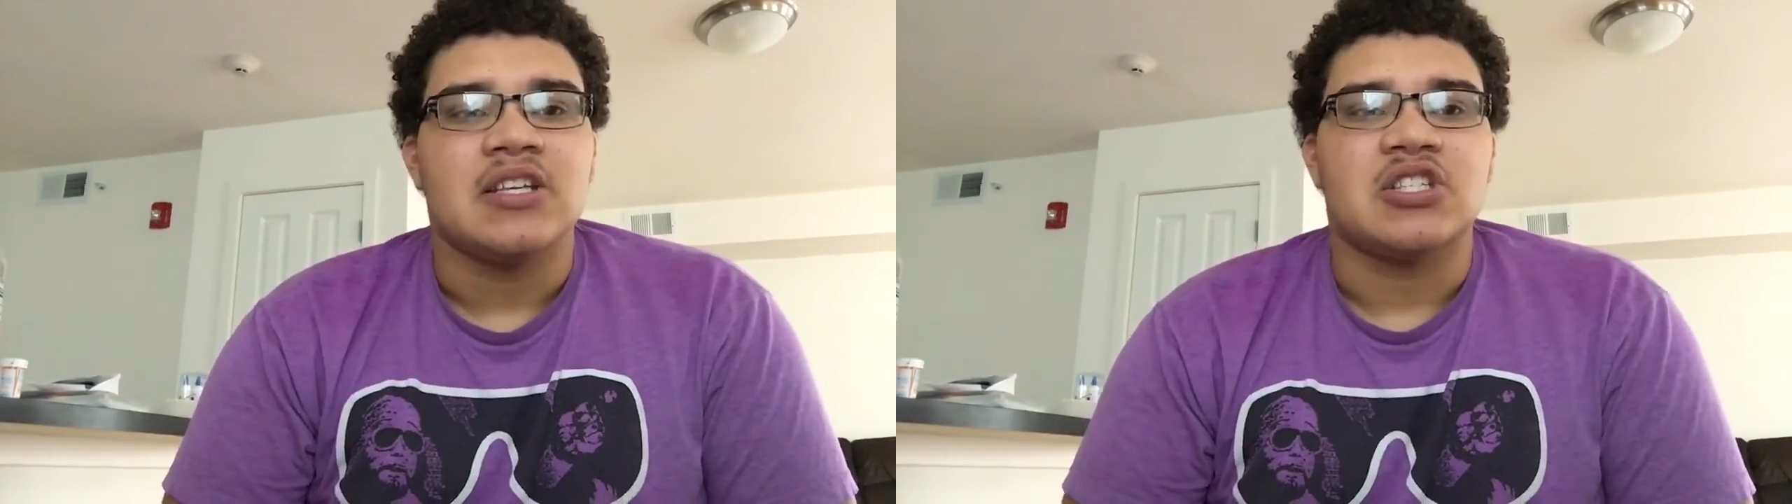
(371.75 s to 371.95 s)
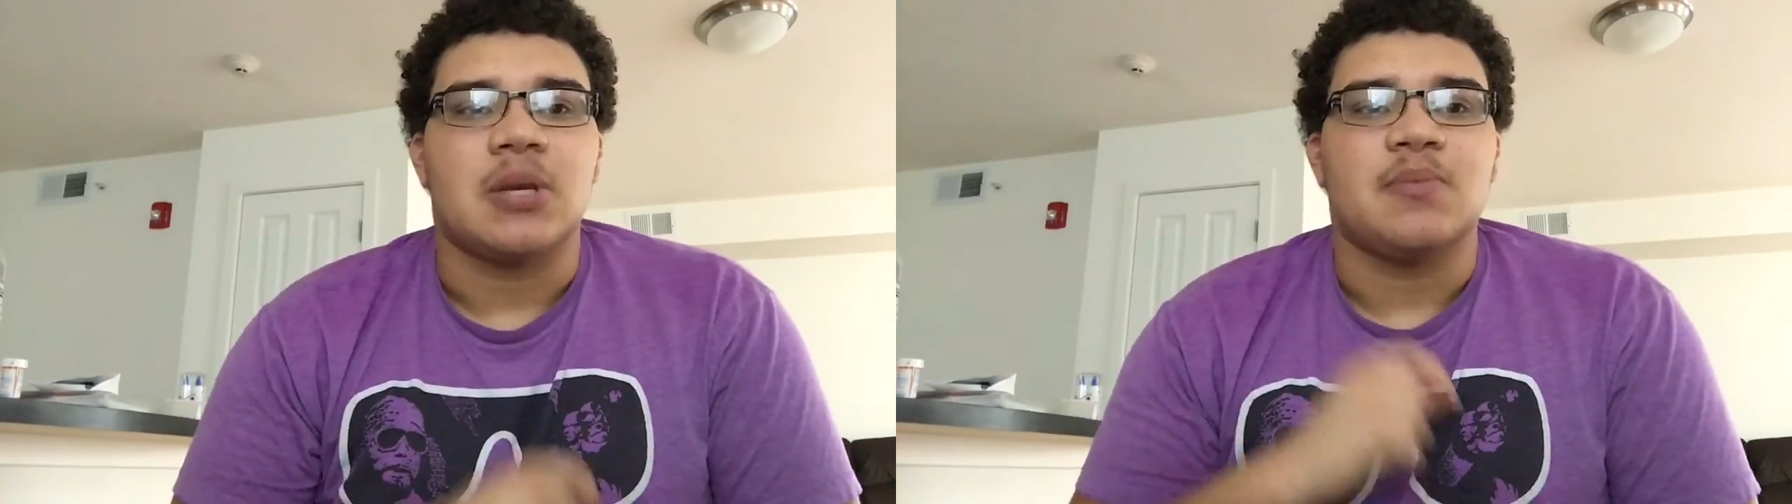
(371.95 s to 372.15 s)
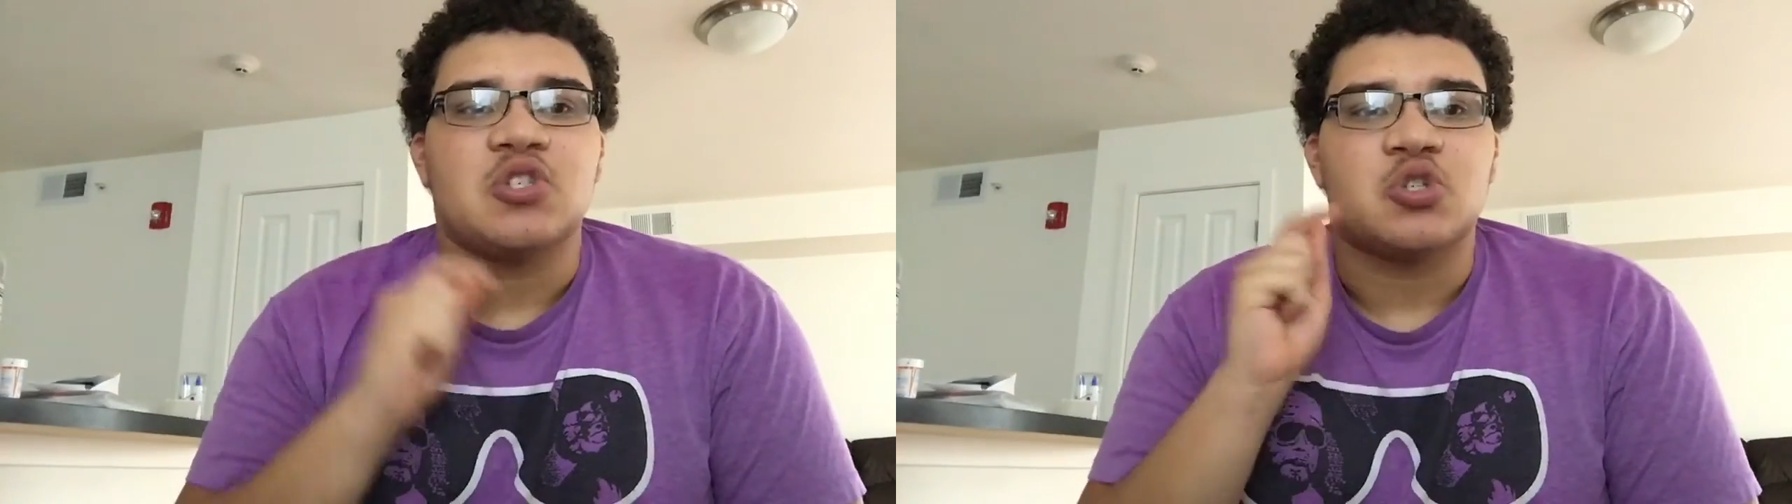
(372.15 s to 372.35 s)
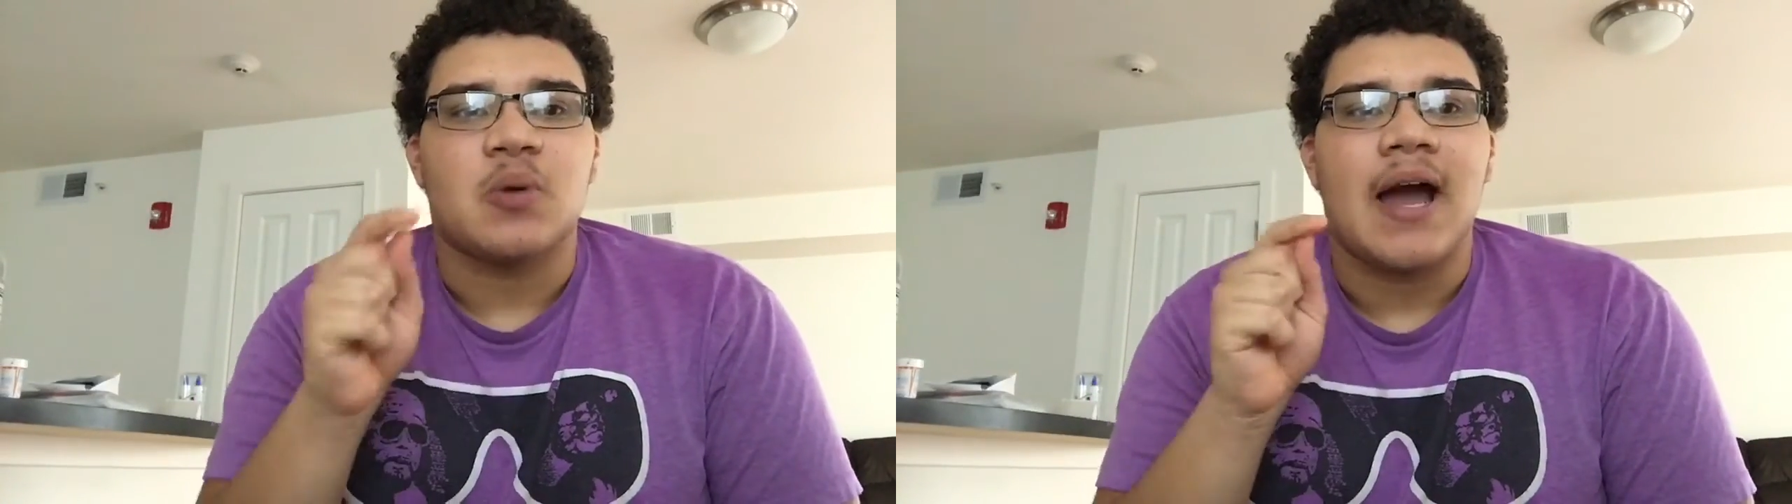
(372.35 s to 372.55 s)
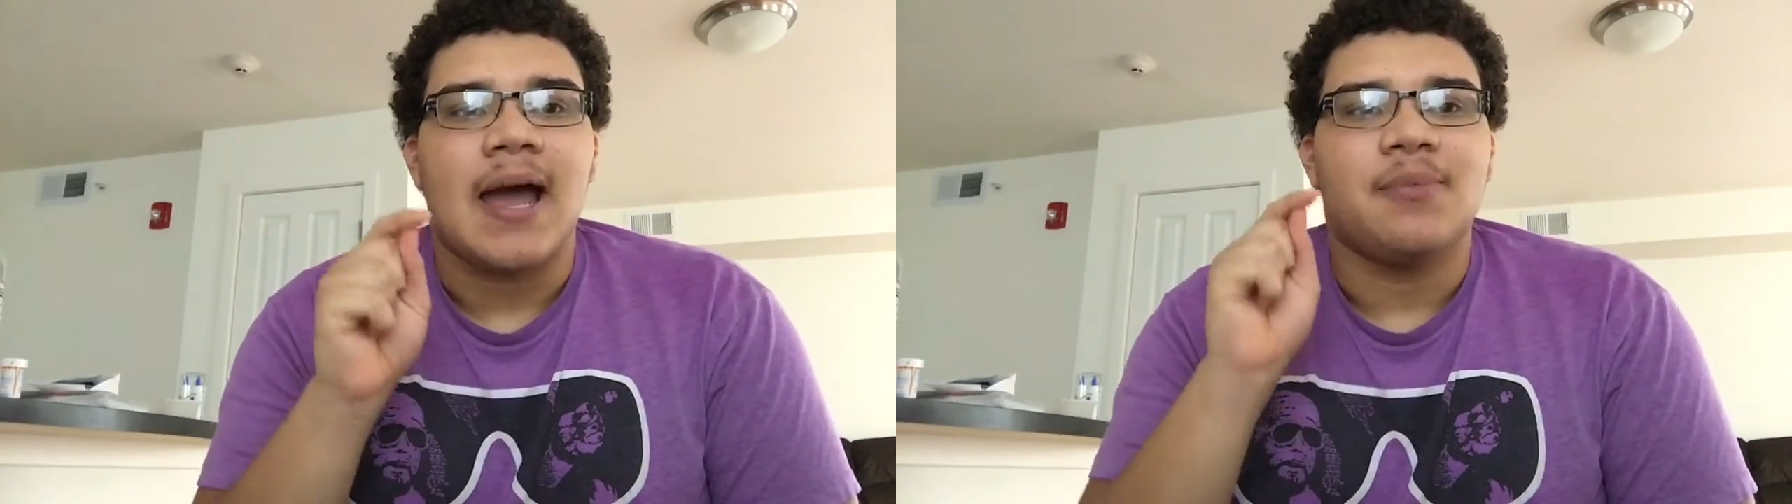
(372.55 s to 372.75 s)

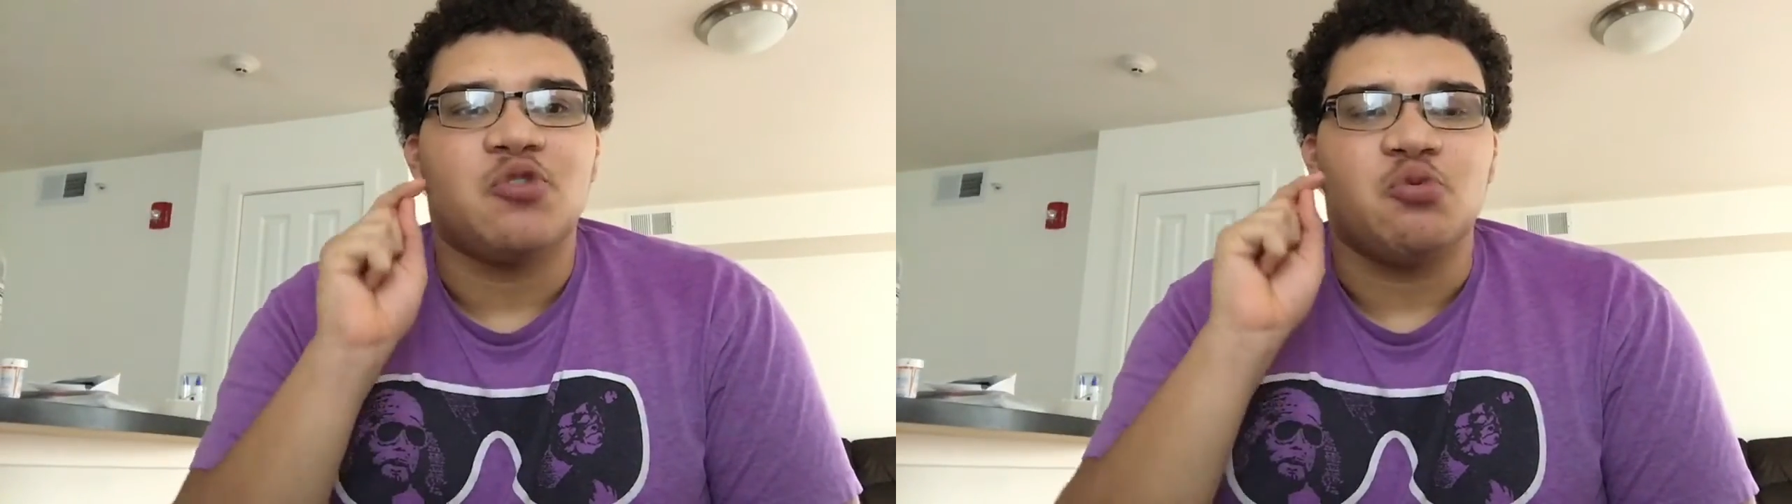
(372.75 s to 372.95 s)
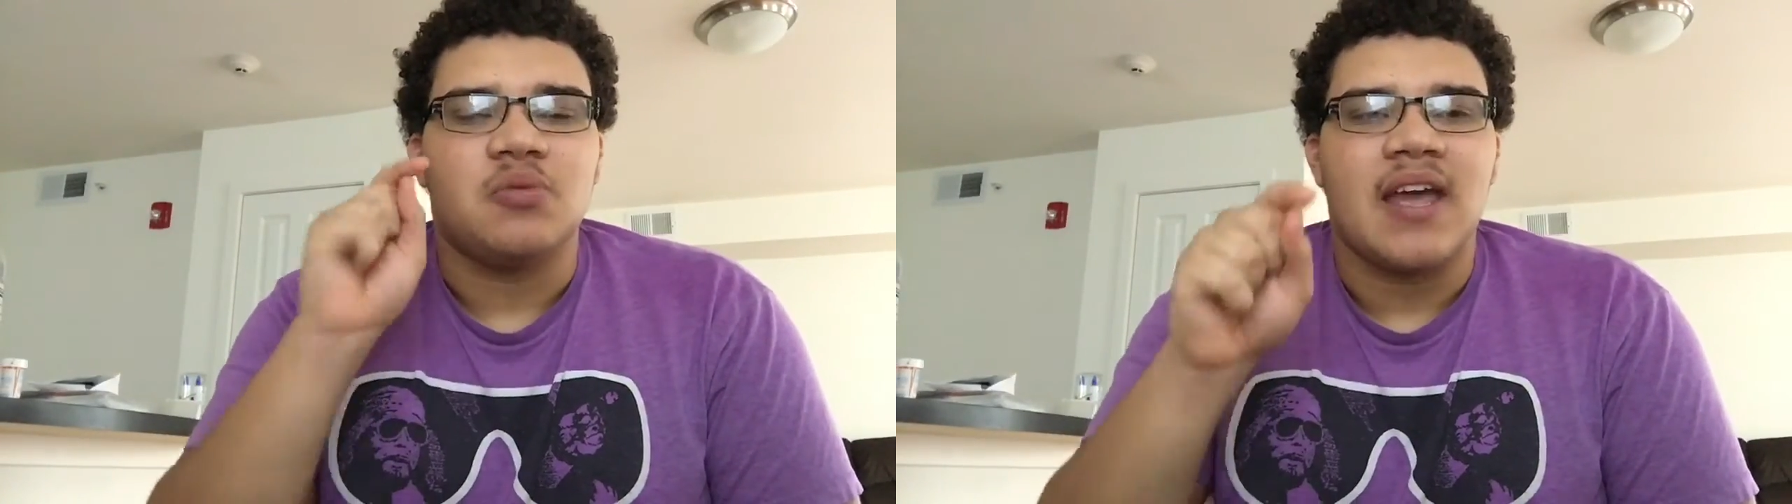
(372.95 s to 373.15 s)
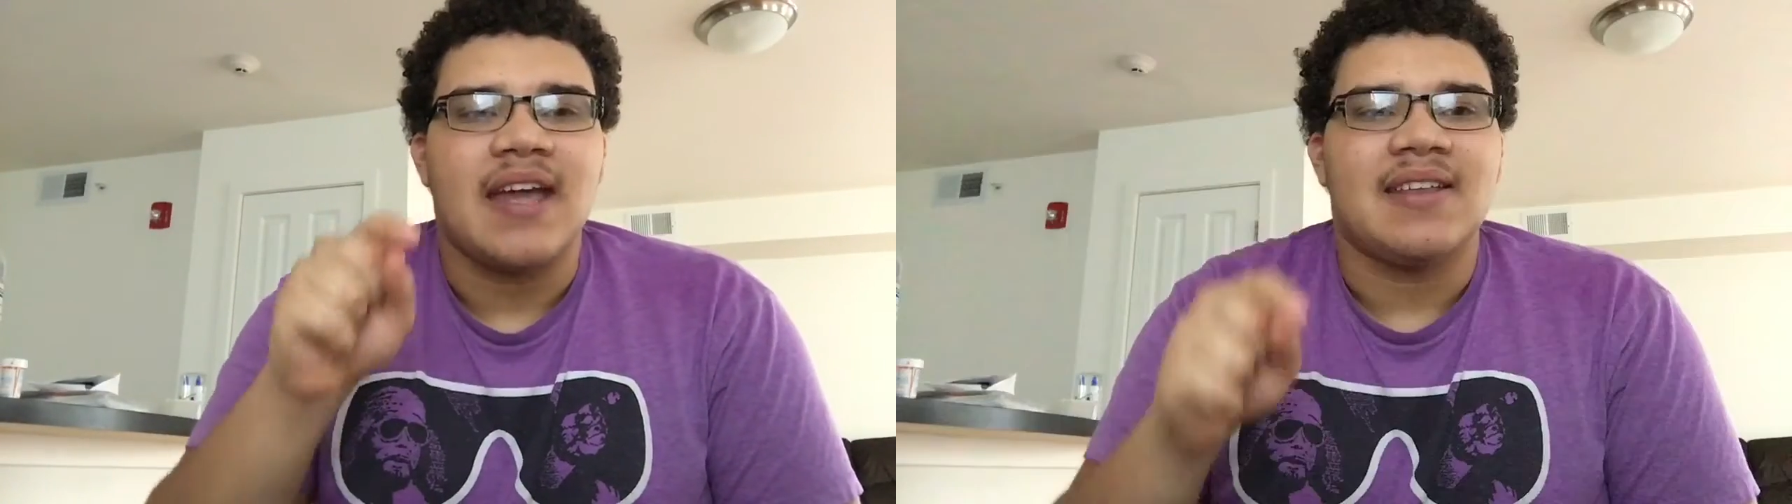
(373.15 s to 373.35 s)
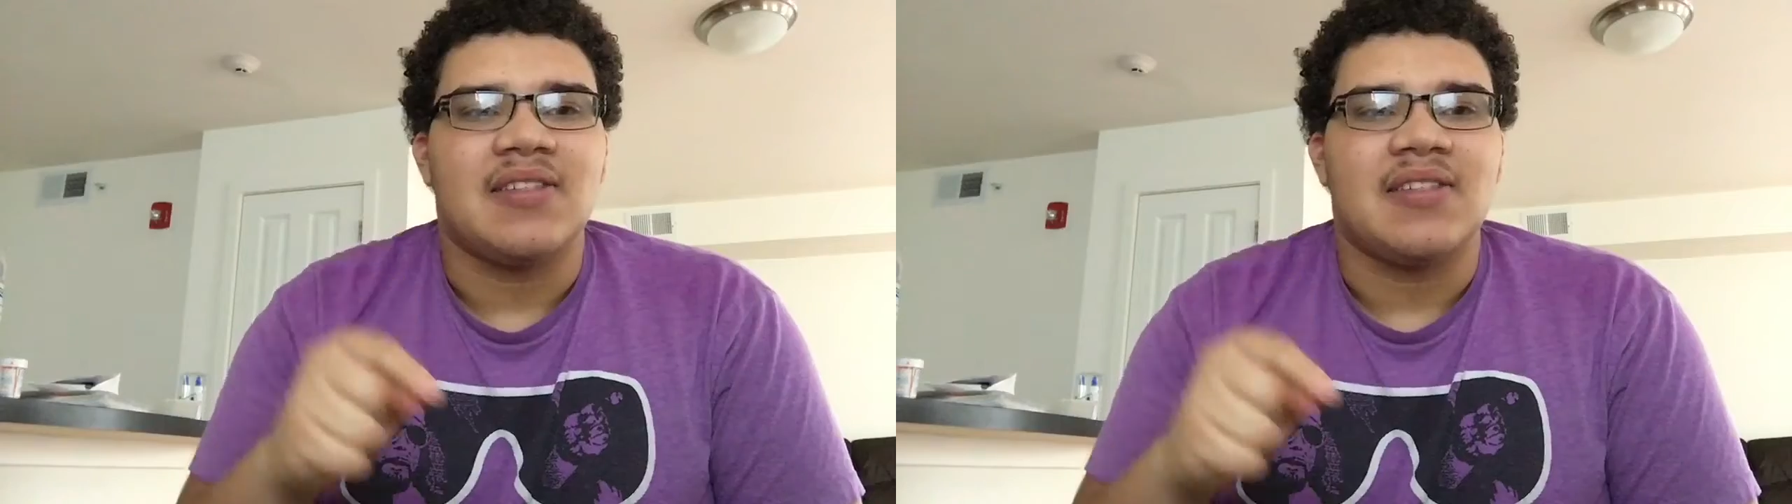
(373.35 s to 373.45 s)
Subscribe today